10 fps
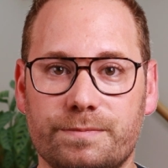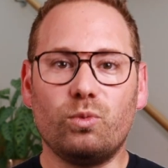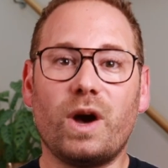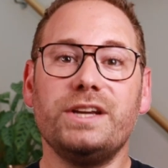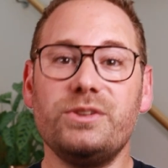
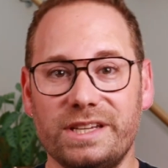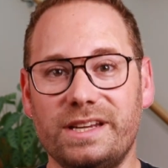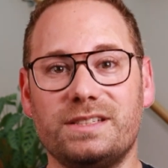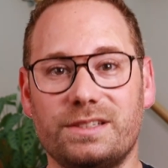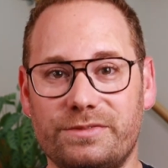Why do they
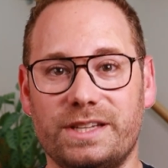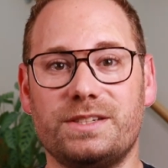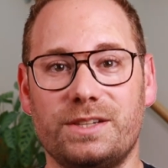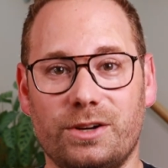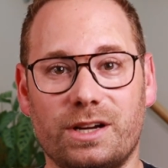need to fit
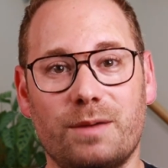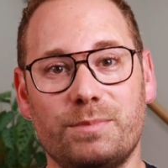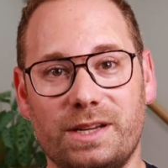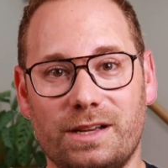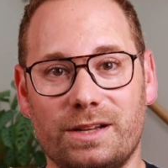to your
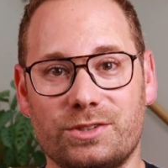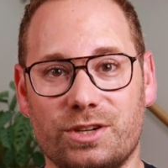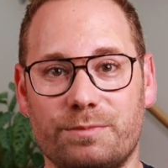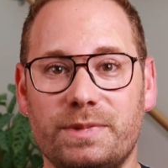company culture?